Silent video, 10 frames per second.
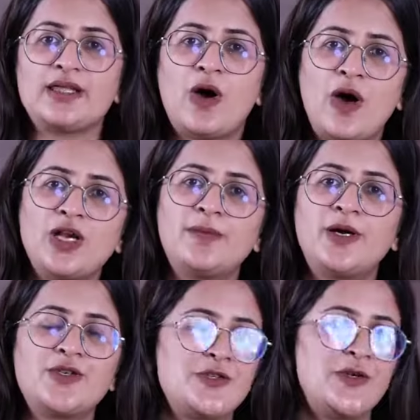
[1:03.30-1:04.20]
is all
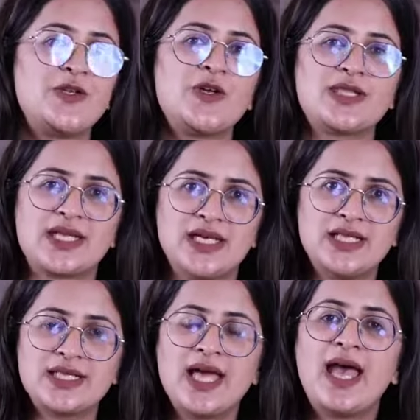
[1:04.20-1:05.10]
about showing your
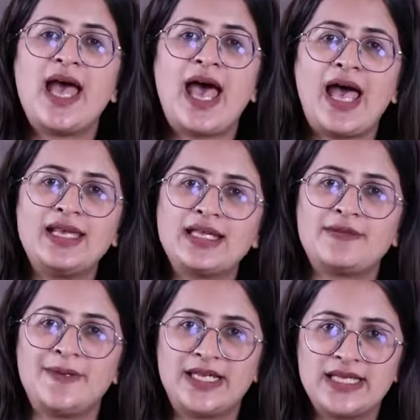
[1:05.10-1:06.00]
skills and
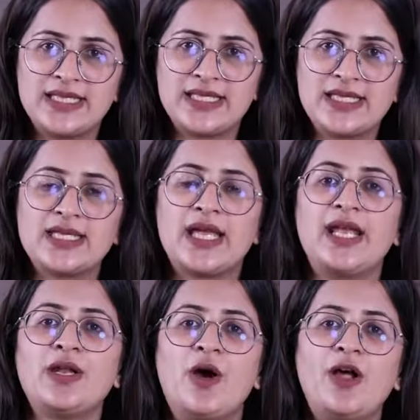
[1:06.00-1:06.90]
experiences
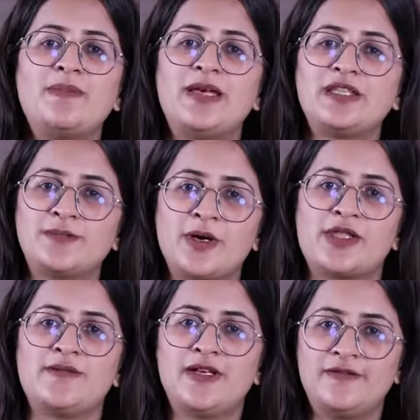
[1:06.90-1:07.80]
in all best
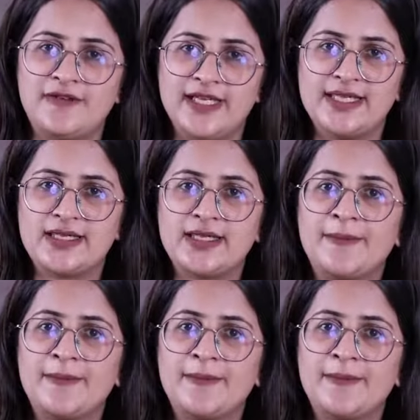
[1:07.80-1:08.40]
possible ways.